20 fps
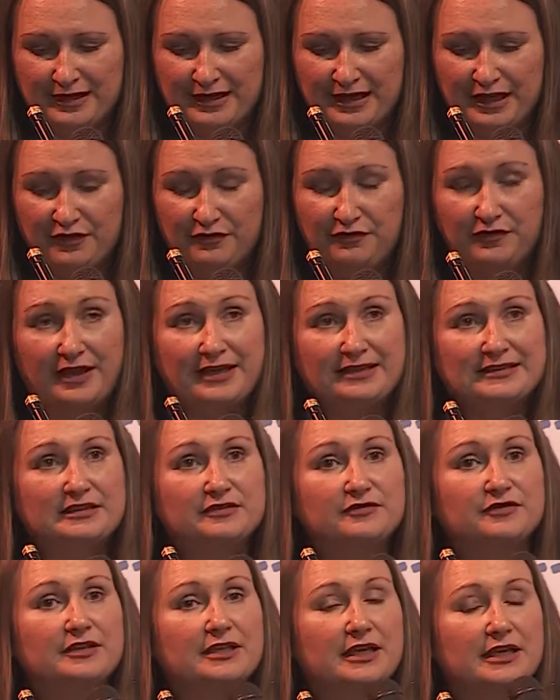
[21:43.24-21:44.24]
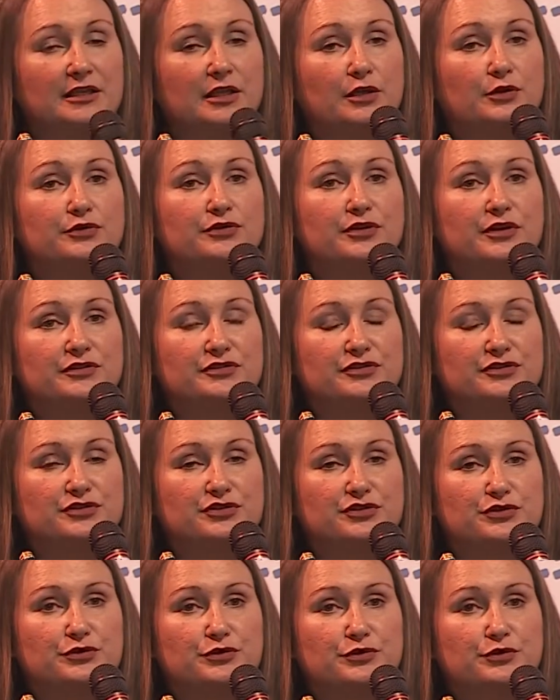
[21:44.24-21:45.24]
effectively allowed us
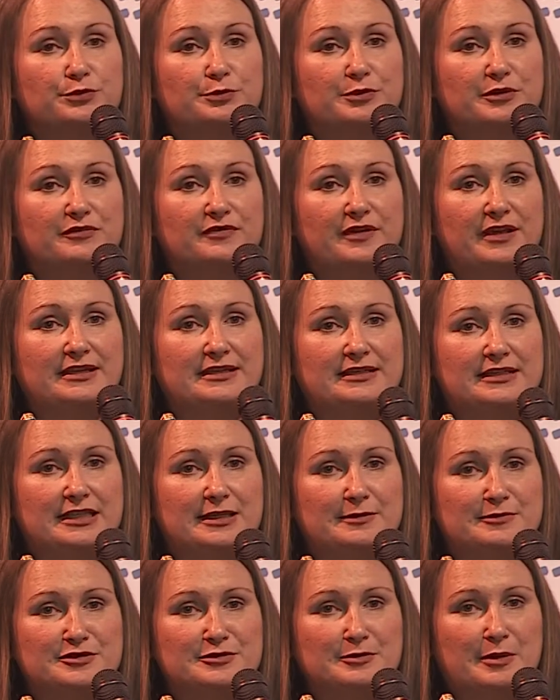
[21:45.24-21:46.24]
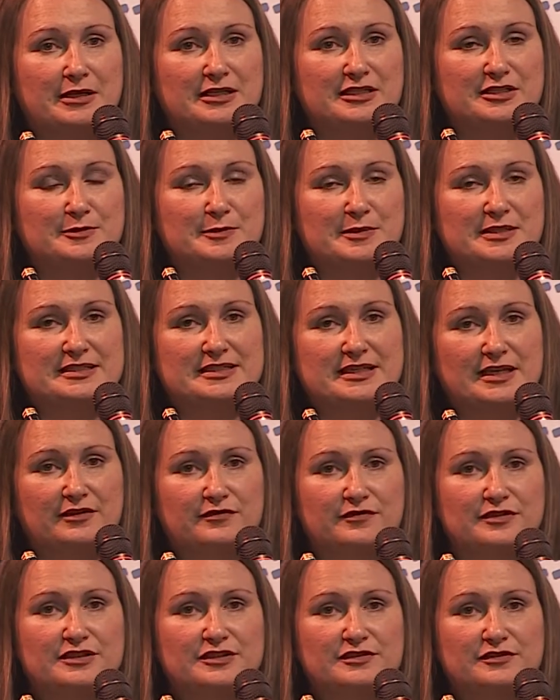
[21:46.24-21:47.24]
to provide claims management
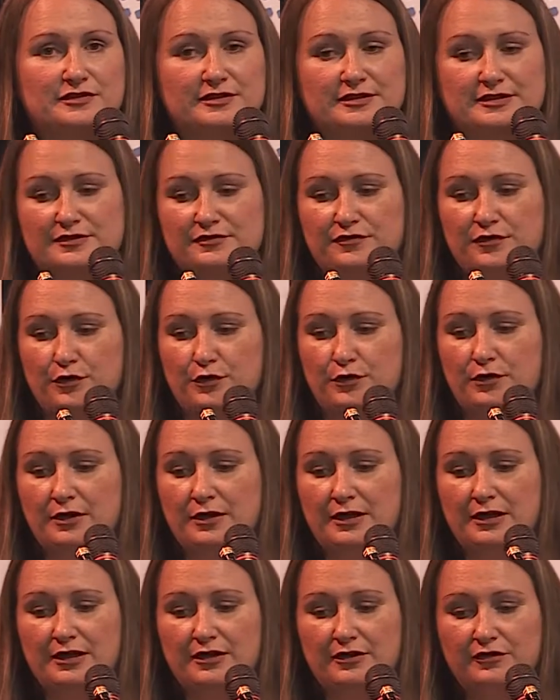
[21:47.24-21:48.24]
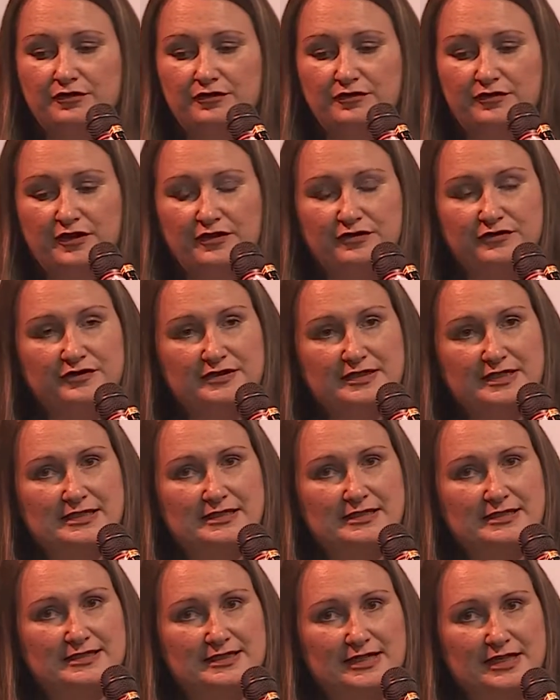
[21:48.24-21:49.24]
services for
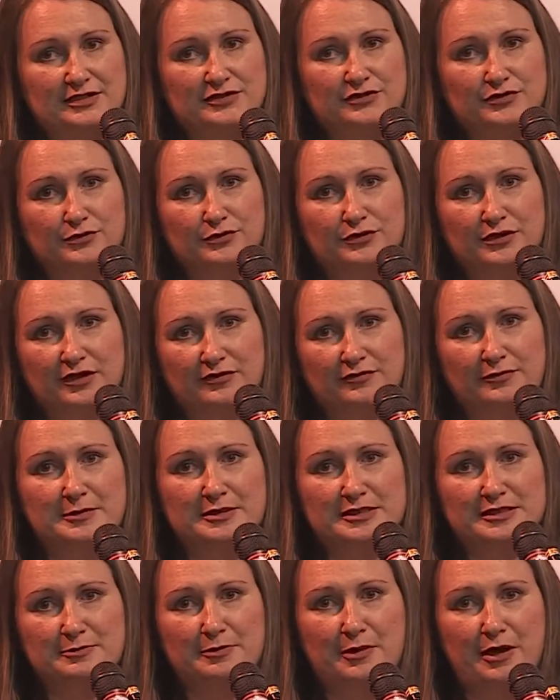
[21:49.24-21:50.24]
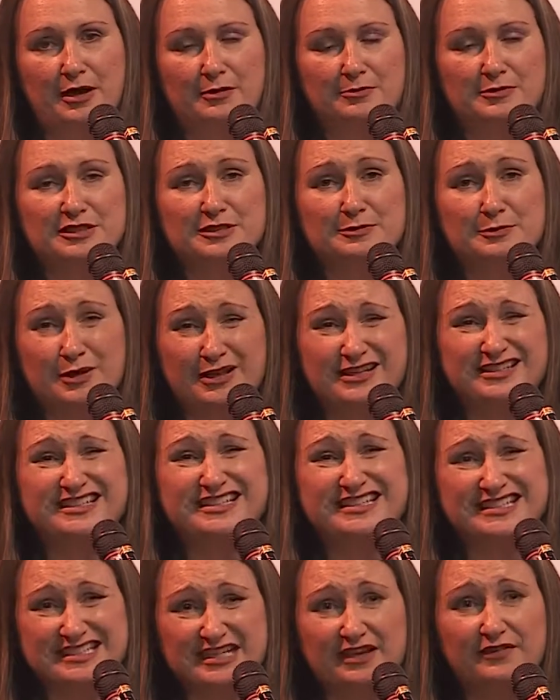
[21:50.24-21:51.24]
15 central government departments plus
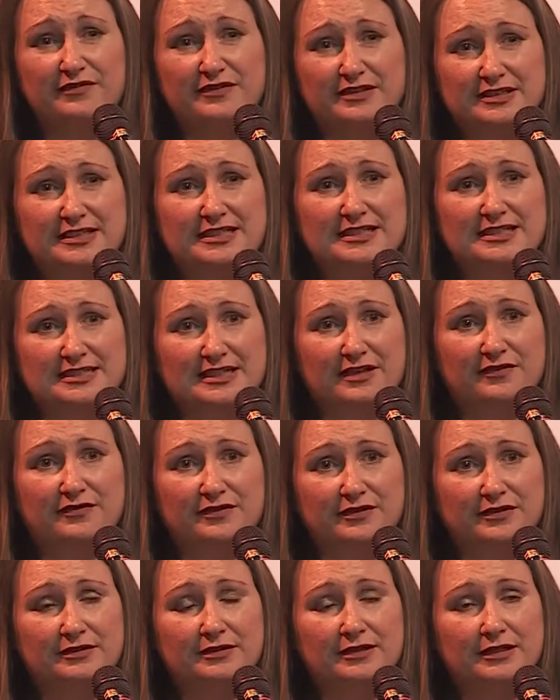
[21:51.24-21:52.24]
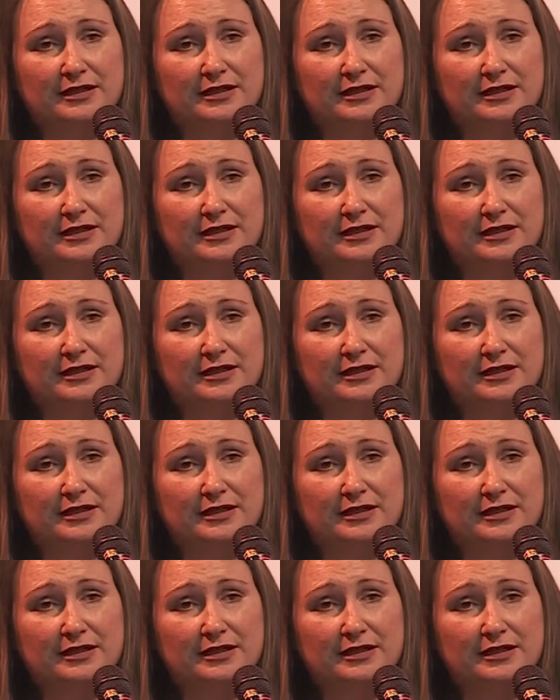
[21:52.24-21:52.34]
77